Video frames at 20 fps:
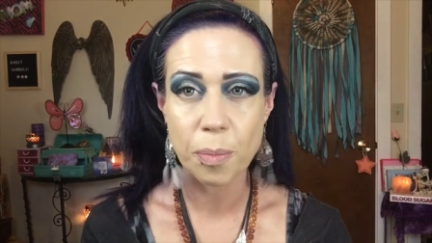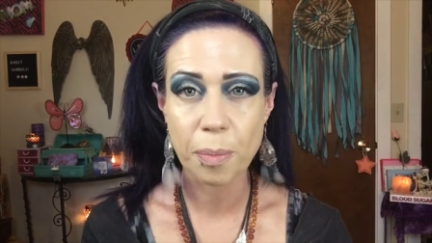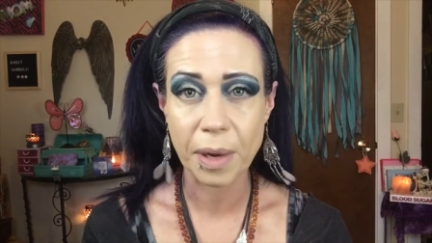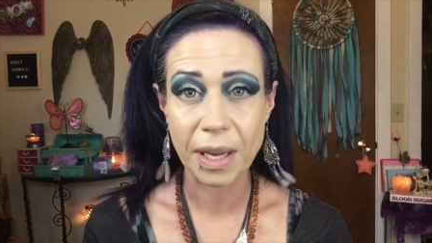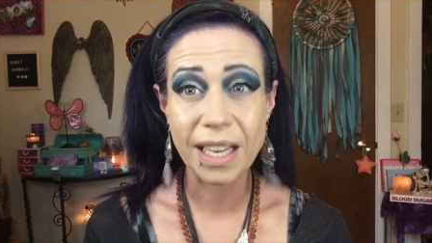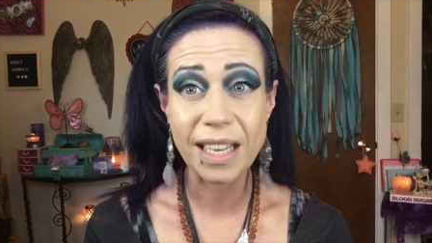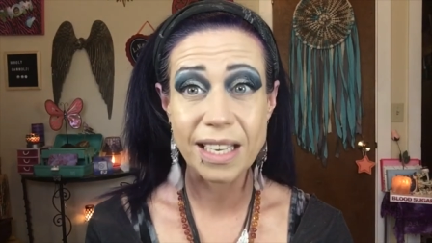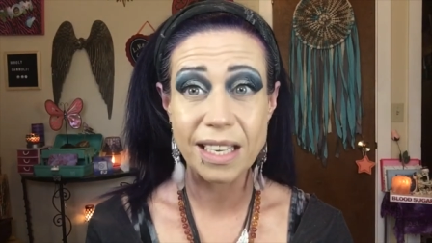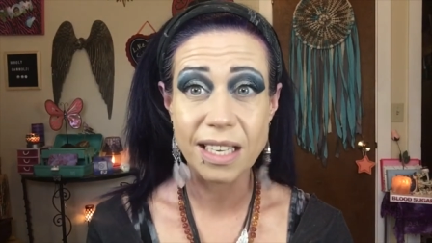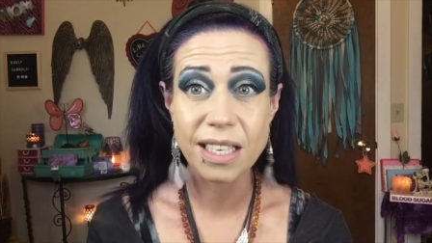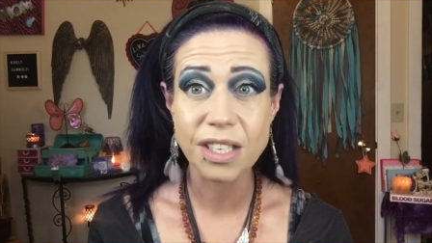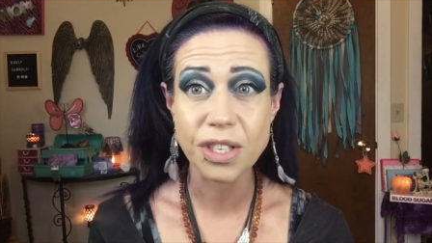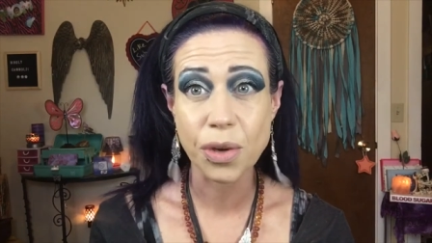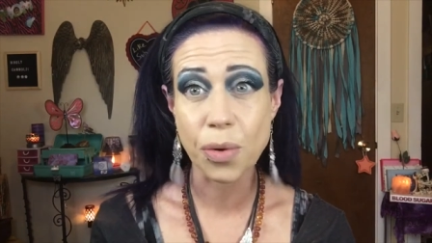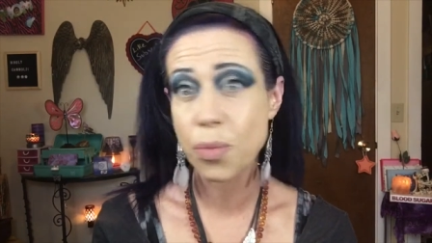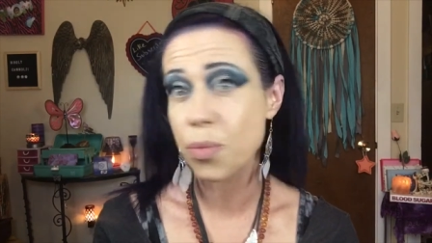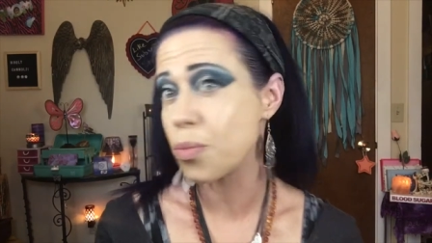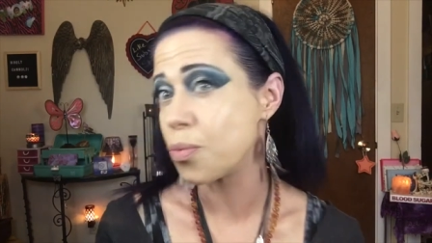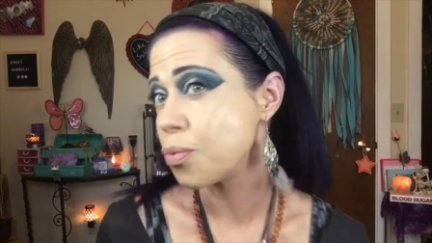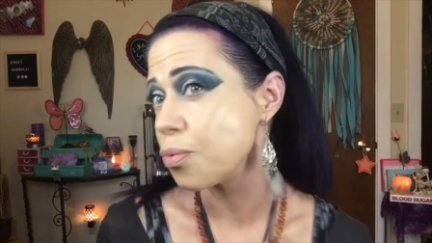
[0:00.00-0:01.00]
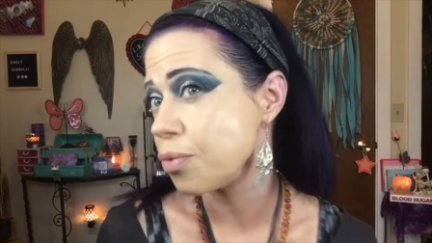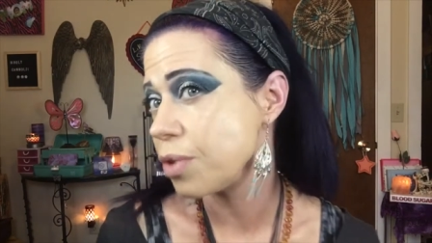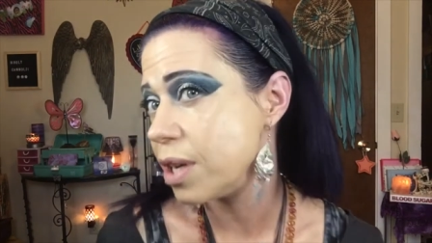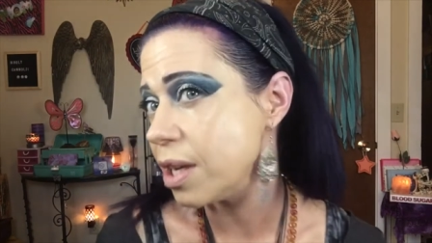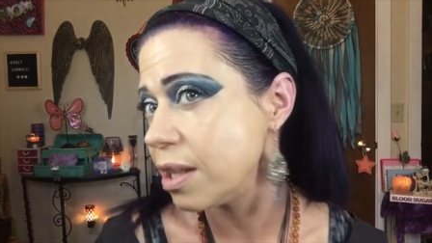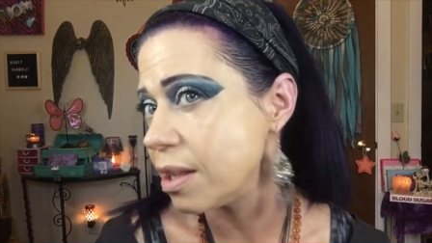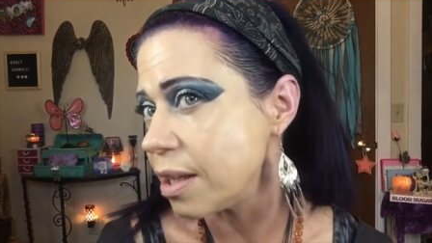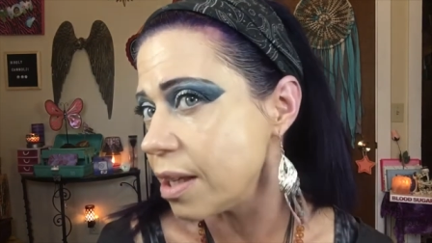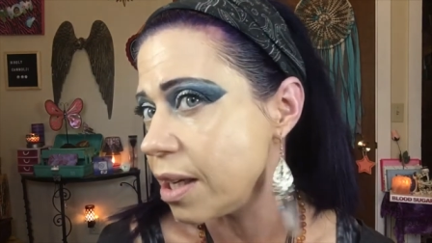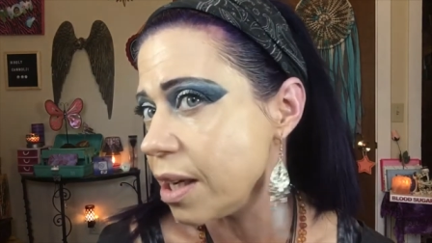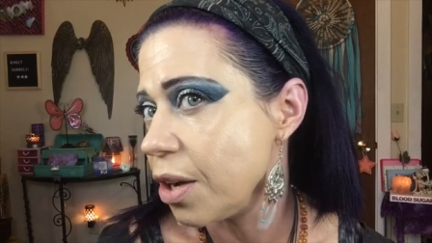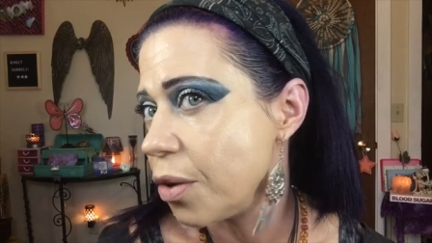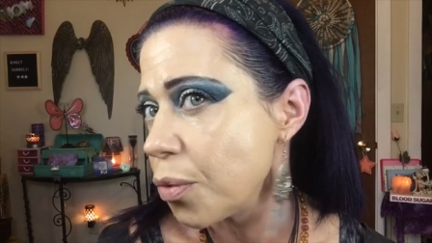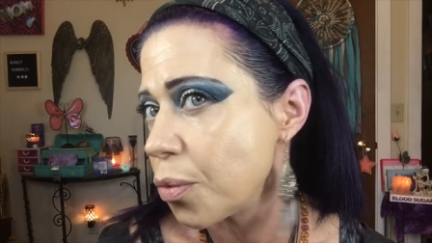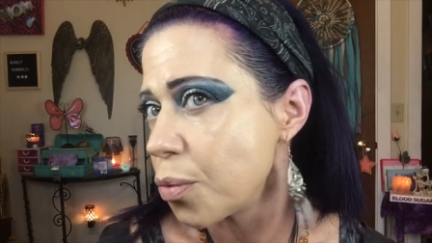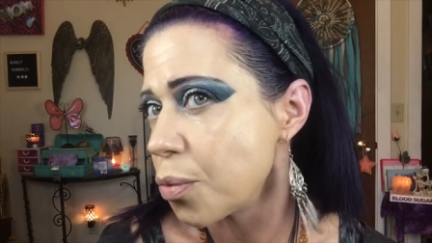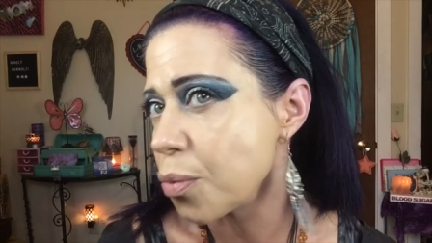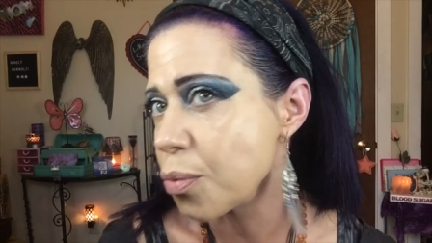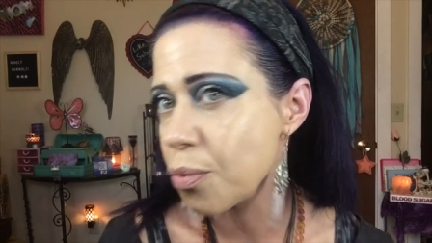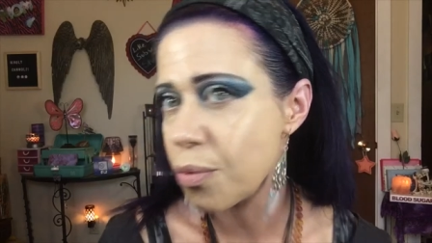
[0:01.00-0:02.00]
but it is really,
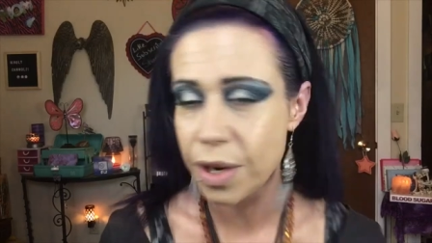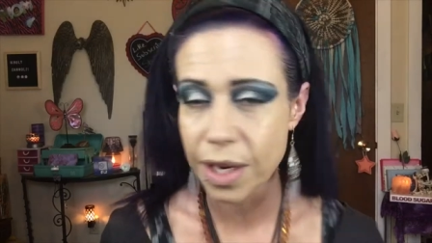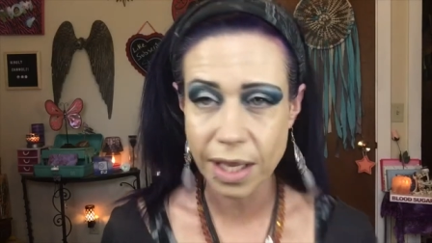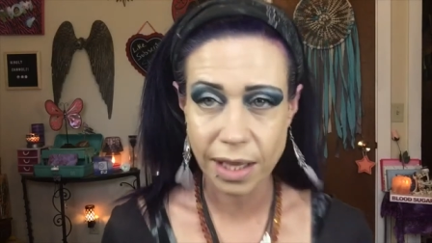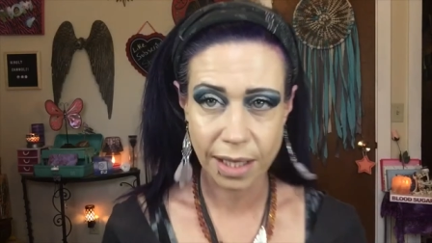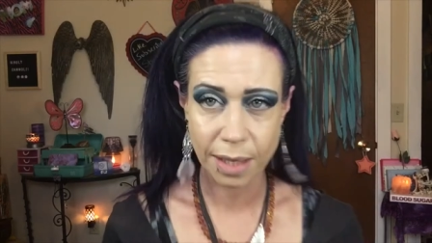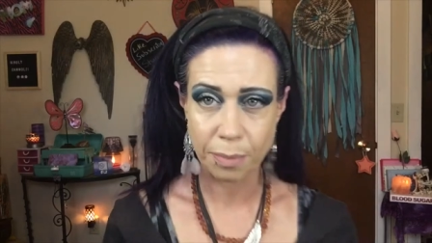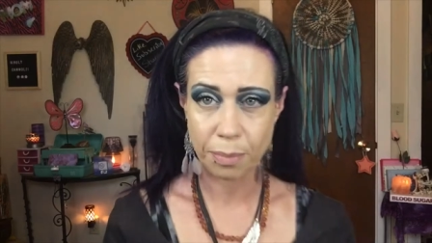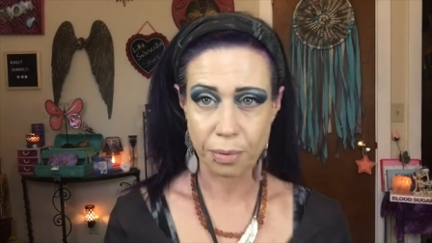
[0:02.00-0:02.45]
really